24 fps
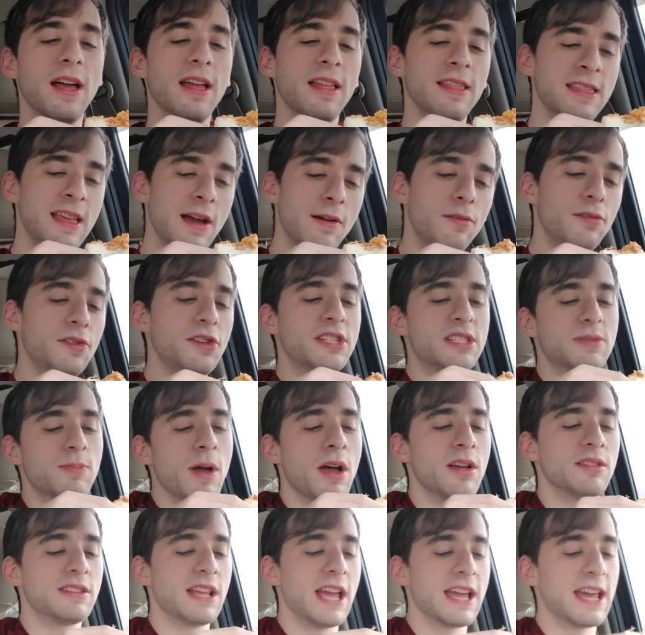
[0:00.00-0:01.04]
Definitely
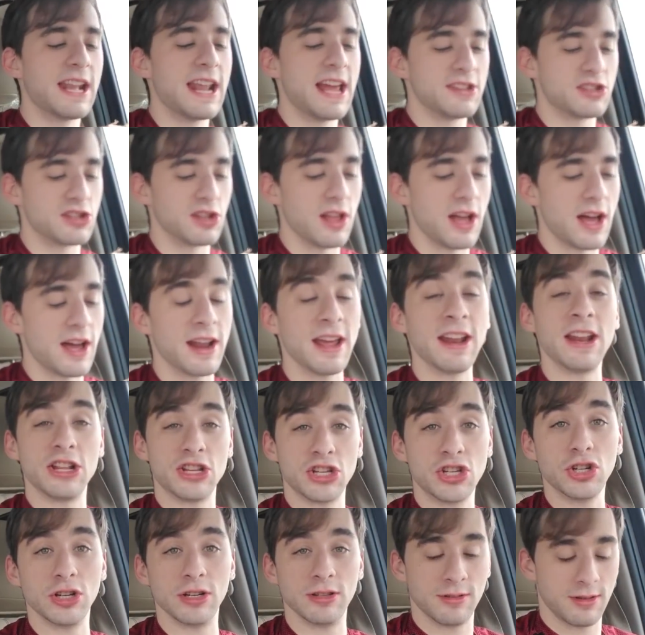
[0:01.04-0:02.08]
smells like an enchilada, and it
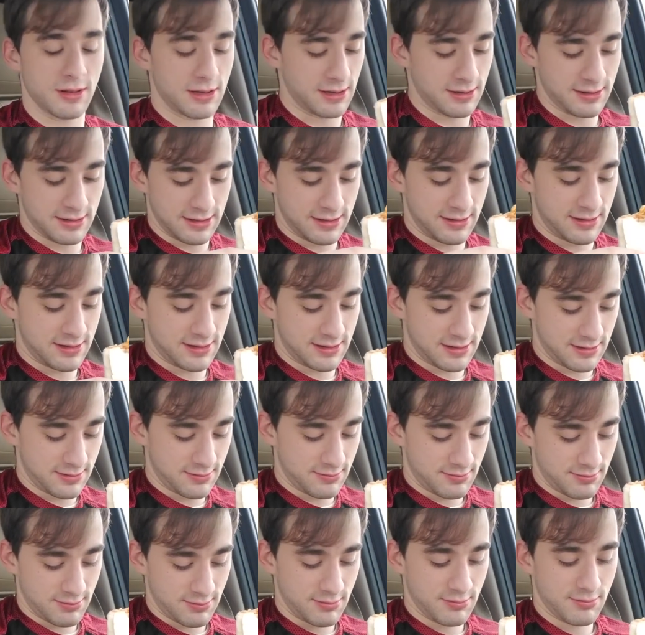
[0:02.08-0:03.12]
should because
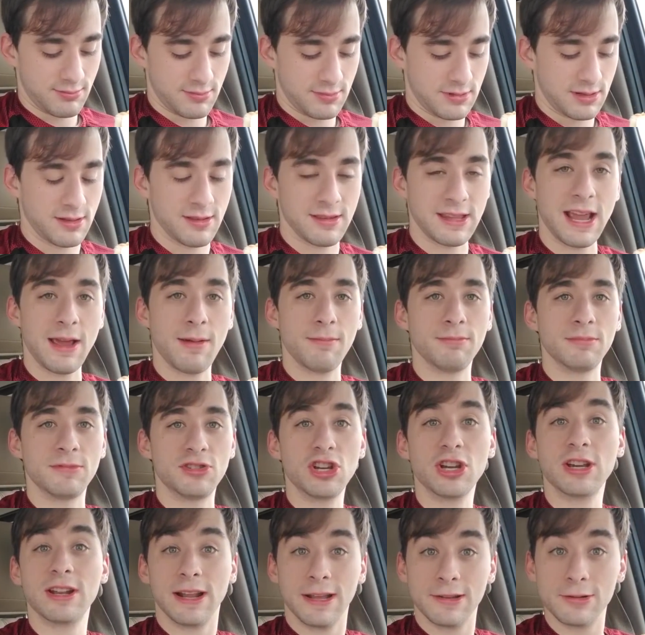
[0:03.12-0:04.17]
it's named
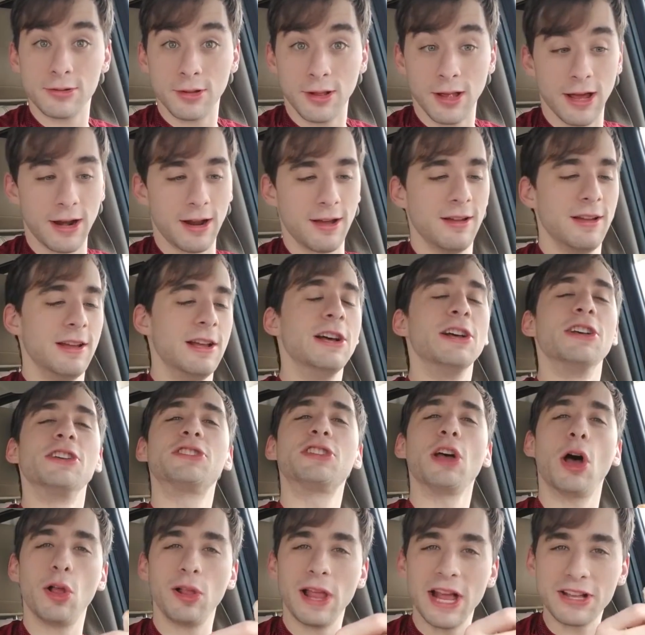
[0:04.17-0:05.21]
chicken enchilada.
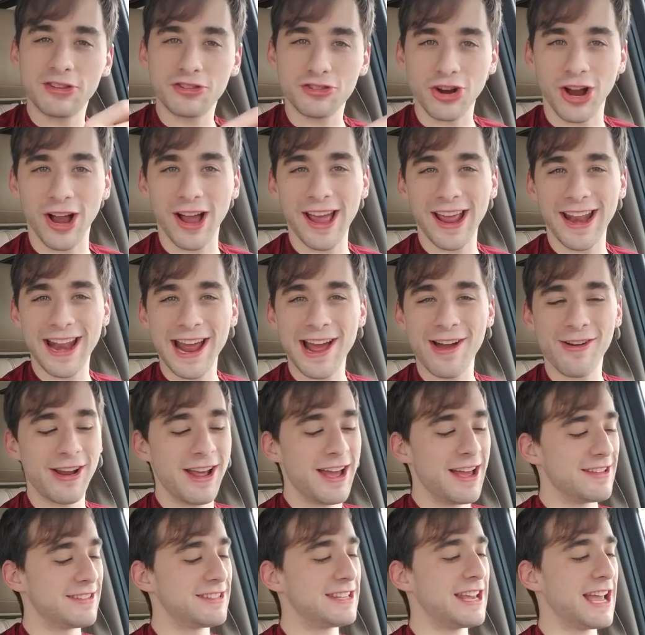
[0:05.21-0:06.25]
So let's try it out,
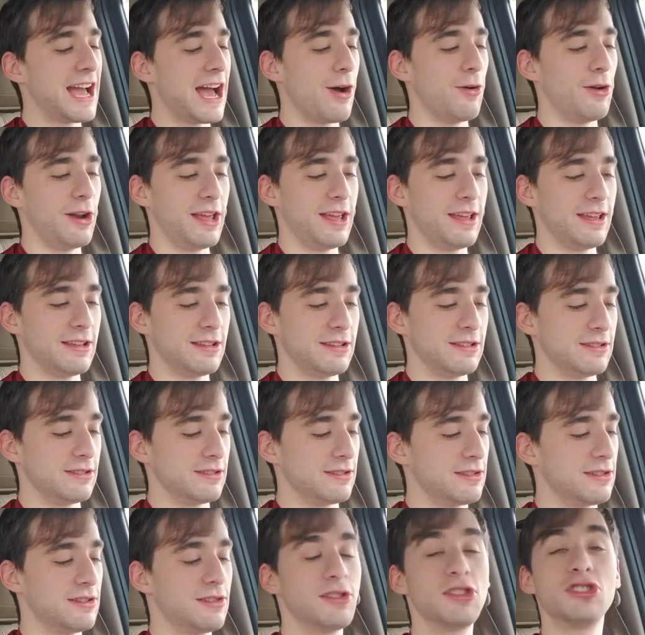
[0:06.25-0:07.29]
see how it
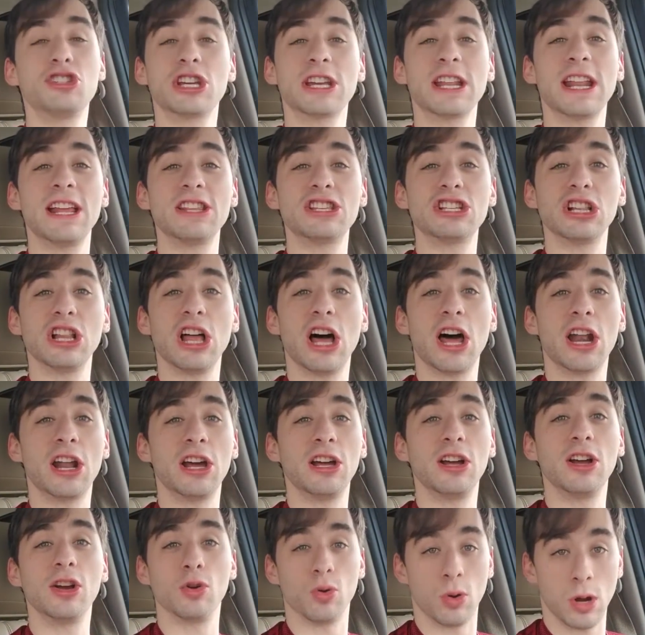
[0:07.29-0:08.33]
is. The chicken
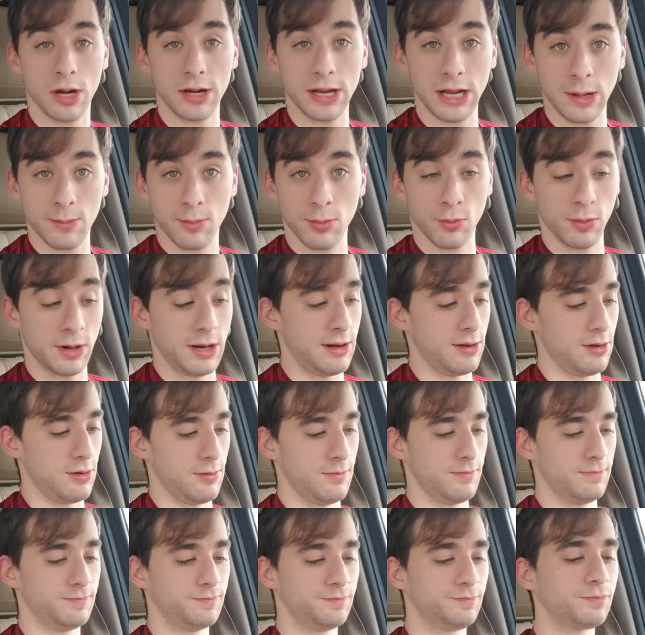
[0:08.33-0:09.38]
enchilada grande burrito,
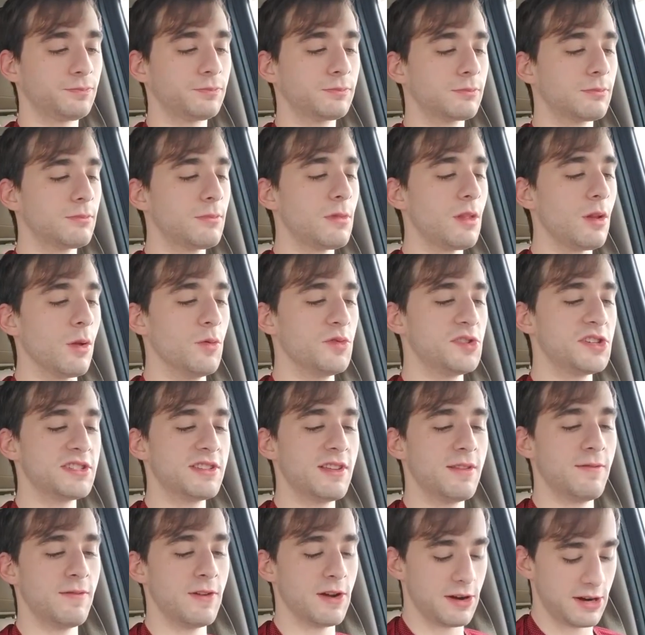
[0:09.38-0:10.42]
which
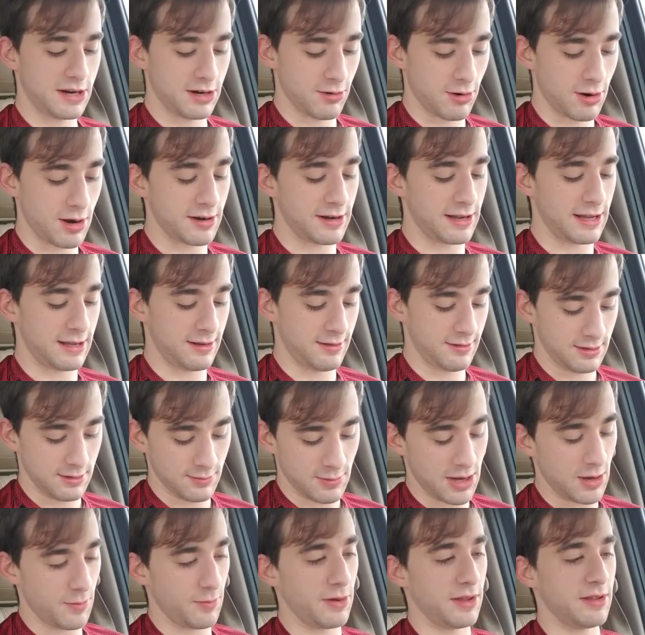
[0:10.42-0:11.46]
isn't very grande, in
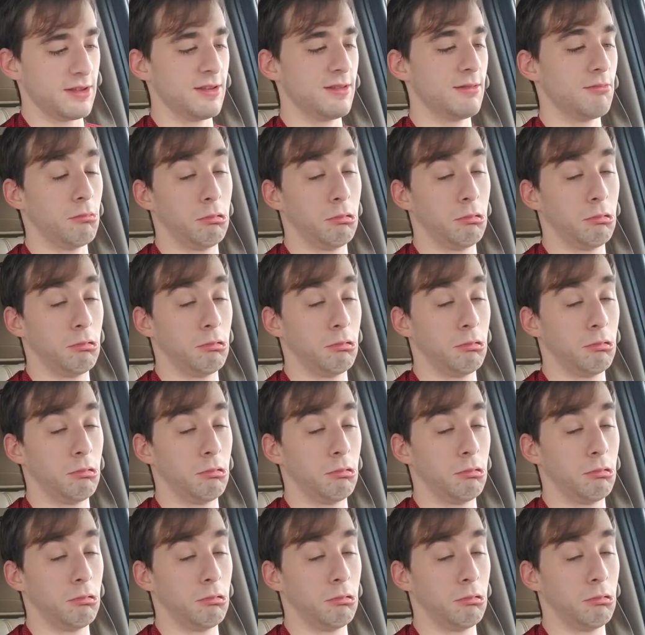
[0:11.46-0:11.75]
my opinion.